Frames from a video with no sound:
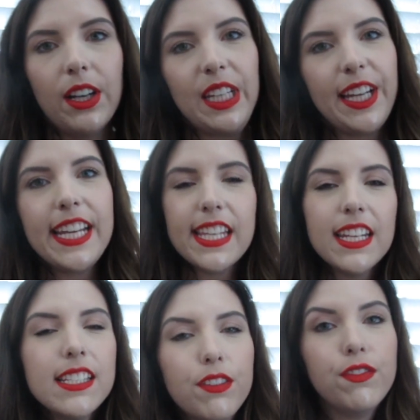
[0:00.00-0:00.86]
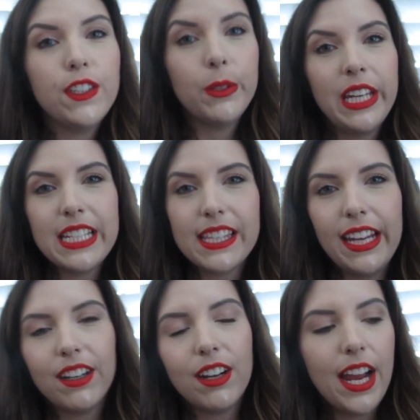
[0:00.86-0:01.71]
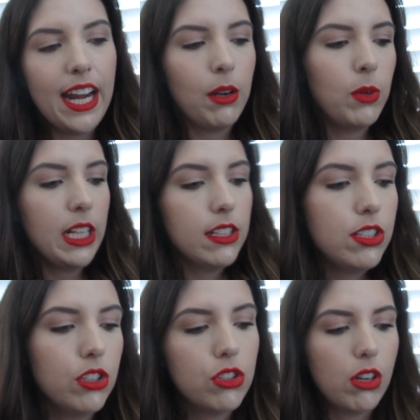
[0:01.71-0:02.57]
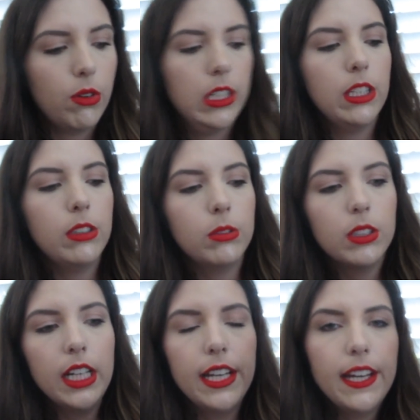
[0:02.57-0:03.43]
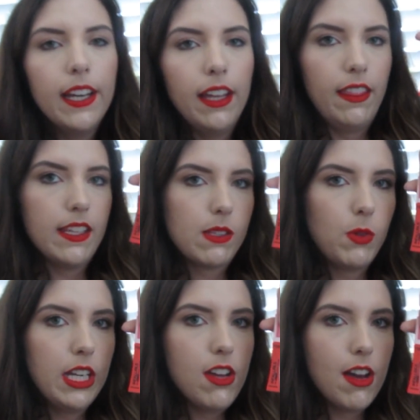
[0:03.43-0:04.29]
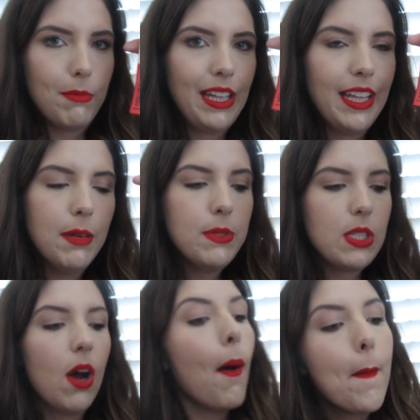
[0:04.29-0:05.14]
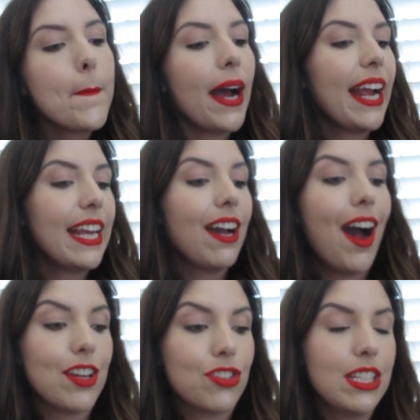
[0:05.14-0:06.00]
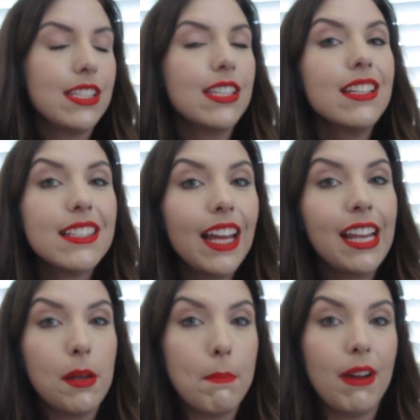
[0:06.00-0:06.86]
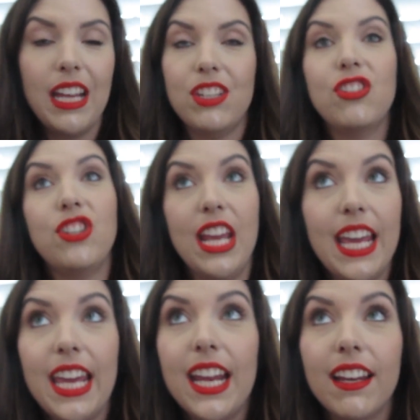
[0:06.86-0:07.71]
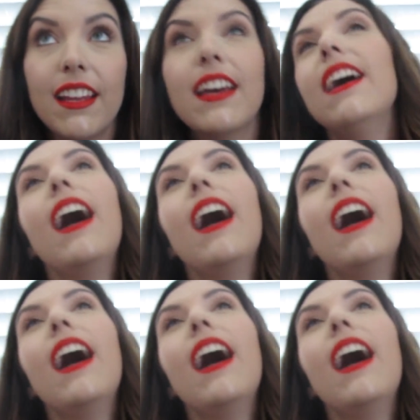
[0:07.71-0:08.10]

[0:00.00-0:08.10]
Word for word: All right, you guys, it is a few days later and I wanted to show you this one on my lips. Oh my gosh, this is like my shade.